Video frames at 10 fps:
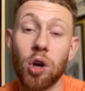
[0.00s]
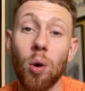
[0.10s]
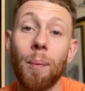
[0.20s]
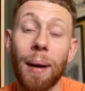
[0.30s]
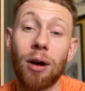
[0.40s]

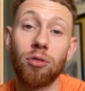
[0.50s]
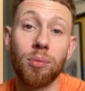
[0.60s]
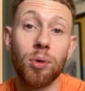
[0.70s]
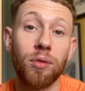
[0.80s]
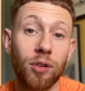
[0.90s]
go about
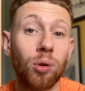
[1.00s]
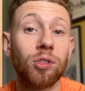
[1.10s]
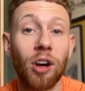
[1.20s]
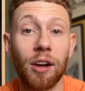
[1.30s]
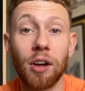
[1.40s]
removing or
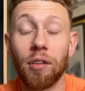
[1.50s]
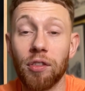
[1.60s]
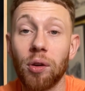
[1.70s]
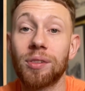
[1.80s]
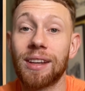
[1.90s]
turning off
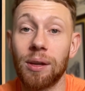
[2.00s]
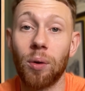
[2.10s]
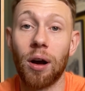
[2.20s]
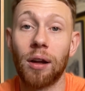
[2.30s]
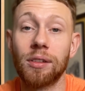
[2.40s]
those
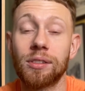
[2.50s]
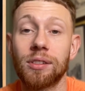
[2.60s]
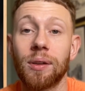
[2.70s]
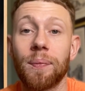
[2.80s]
keywords.